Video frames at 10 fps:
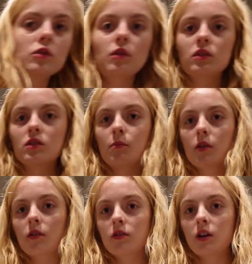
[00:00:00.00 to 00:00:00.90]
do this some
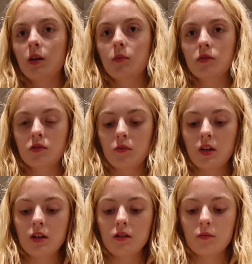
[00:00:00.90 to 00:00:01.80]
other time this
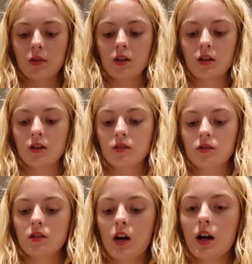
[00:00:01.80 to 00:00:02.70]
week
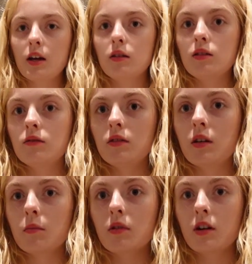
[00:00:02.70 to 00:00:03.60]
because I
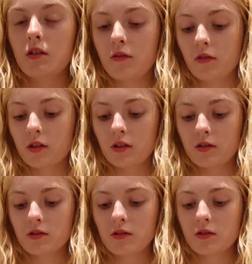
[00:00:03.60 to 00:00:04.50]
am kind of over
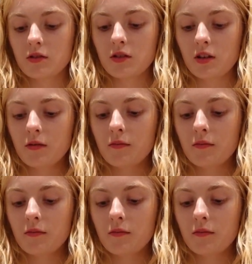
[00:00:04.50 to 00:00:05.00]
this honestly.